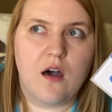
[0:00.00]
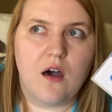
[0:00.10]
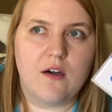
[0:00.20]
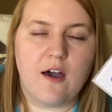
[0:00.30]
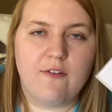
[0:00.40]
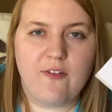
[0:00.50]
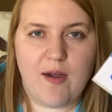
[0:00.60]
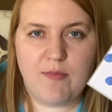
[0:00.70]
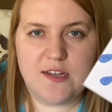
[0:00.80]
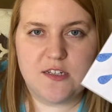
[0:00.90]
a, a
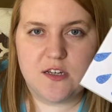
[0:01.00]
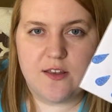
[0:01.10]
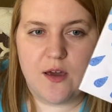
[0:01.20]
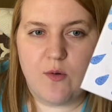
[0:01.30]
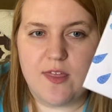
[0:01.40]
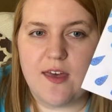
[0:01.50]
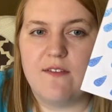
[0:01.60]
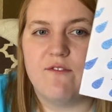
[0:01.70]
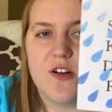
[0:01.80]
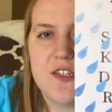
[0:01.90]
family dealing with
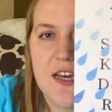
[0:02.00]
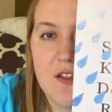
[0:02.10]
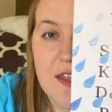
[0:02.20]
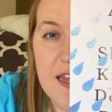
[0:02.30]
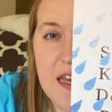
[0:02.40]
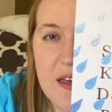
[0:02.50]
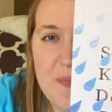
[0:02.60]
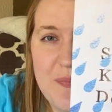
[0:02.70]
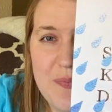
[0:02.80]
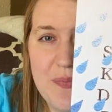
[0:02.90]
infertility.
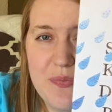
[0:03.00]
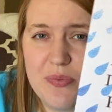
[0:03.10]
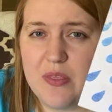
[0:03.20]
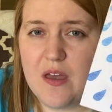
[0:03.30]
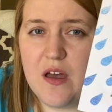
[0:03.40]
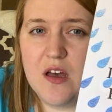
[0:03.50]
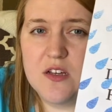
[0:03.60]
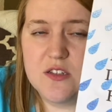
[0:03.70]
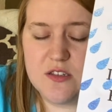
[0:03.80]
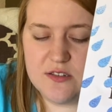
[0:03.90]

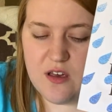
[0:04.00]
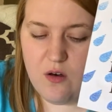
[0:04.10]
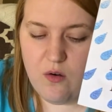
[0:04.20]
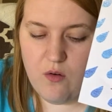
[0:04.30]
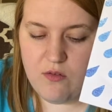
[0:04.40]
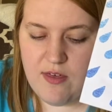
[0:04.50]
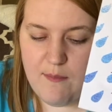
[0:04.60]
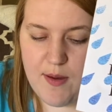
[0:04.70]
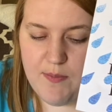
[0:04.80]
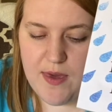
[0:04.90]
So that
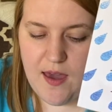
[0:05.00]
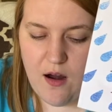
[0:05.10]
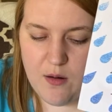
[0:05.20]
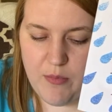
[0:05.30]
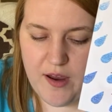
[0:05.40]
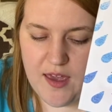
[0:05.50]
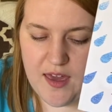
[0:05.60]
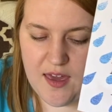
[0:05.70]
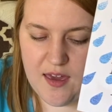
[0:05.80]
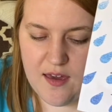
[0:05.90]
might be
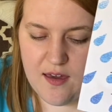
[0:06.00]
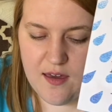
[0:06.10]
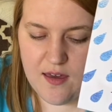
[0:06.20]
heartbreaking.